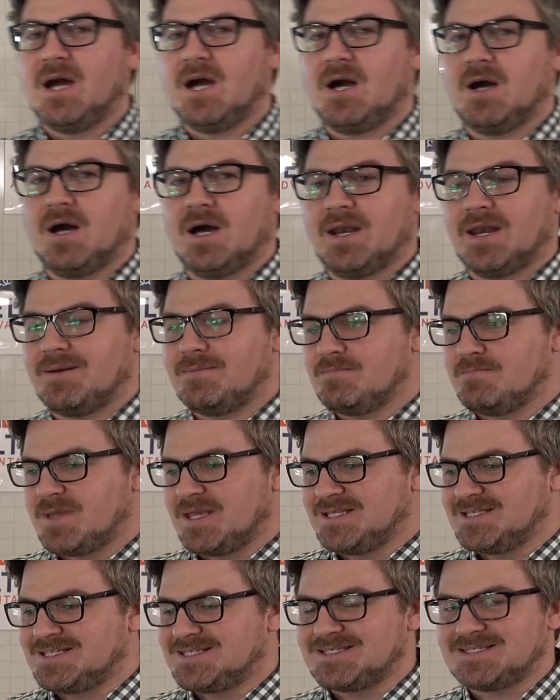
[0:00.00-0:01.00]
And
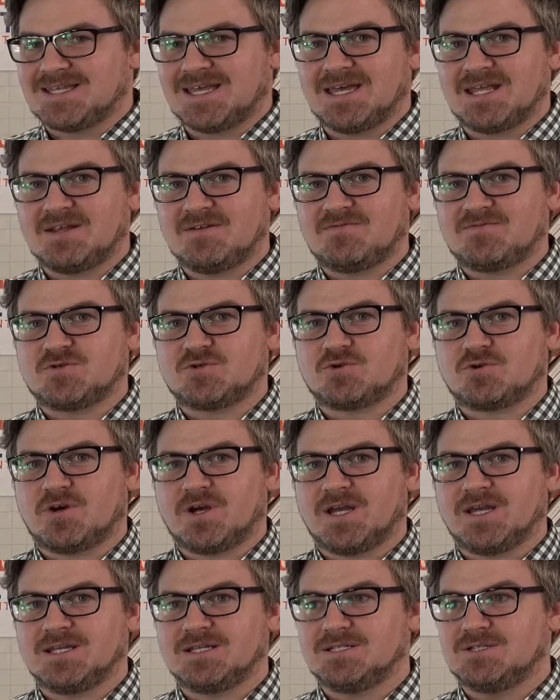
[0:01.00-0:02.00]
instead of
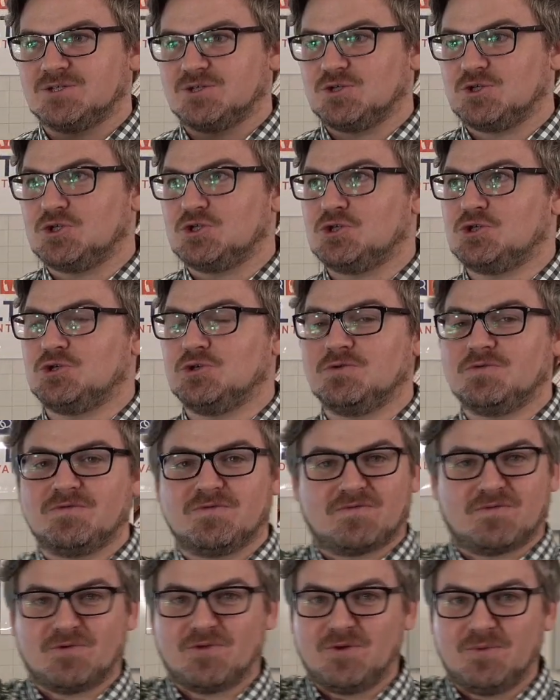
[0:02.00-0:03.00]
trying to shoot
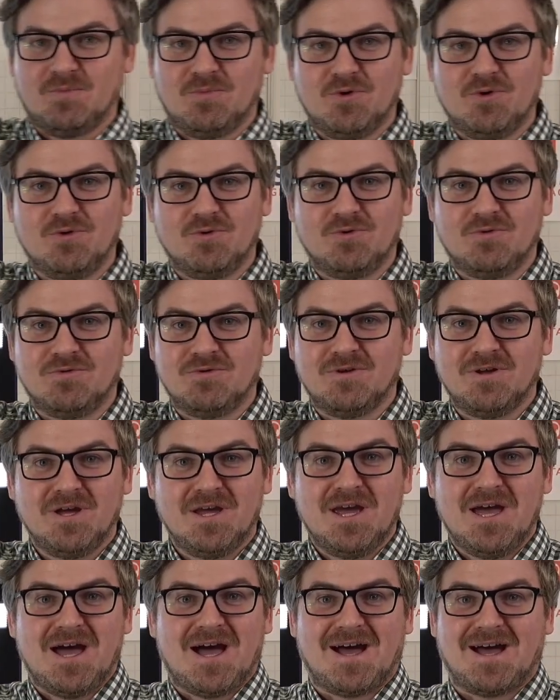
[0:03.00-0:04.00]
for the moon
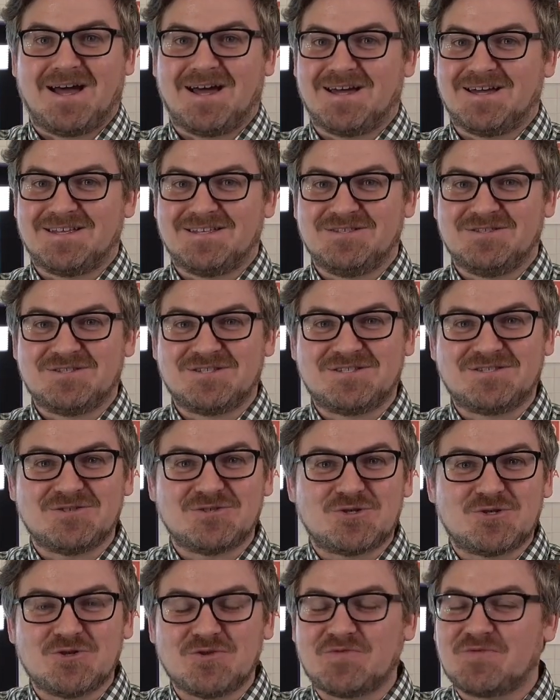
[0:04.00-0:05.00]
and
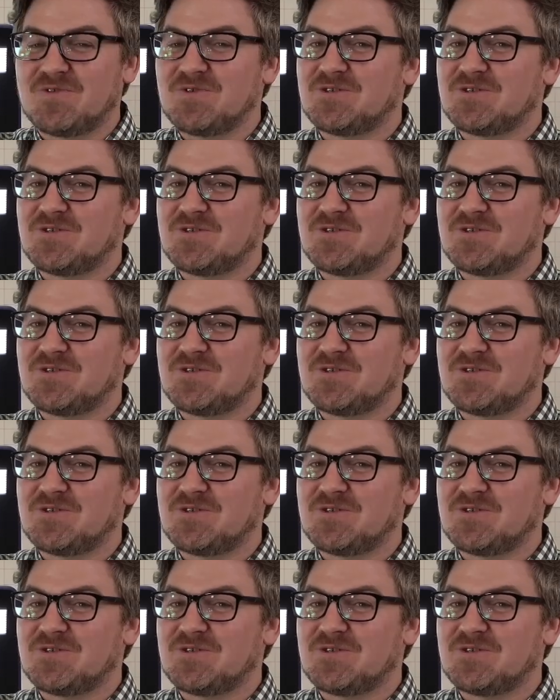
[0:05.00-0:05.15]
shoot for